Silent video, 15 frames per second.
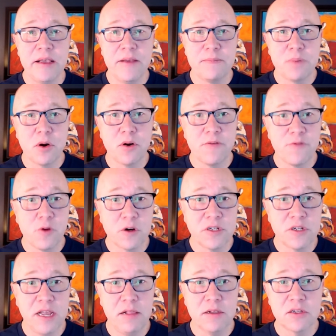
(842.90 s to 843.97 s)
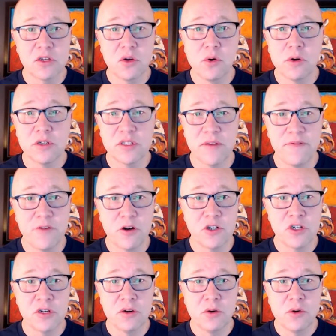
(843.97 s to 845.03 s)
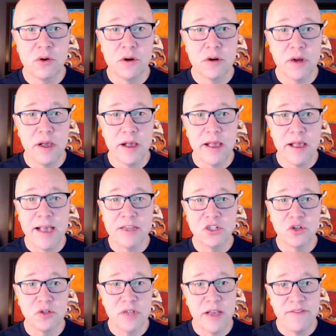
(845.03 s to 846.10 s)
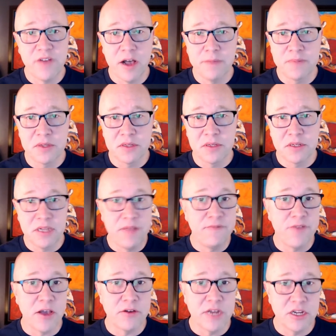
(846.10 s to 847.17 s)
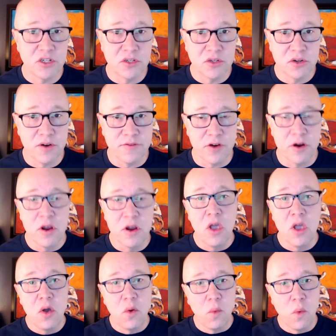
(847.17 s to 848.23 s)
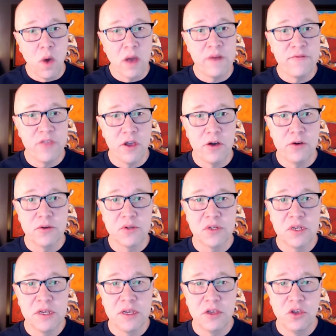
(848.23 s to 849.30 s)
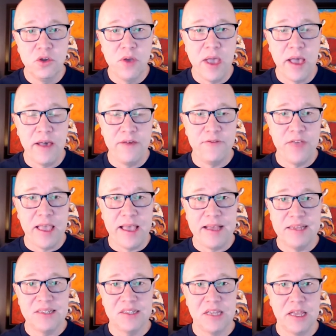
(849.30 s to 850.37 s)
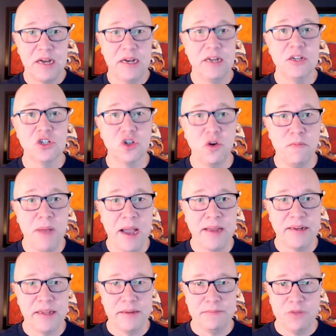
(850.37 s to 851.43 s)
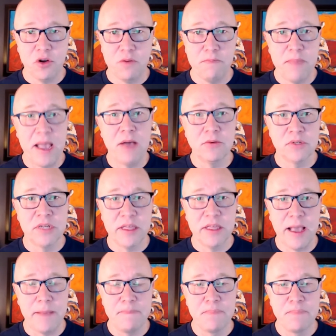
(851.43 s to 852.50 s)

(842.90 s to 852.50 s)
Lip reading: Perforce, Helix Core, Subversion, or Azure DevOps Team Foundation Server. One of those you have as an initial binding. You're bound to that.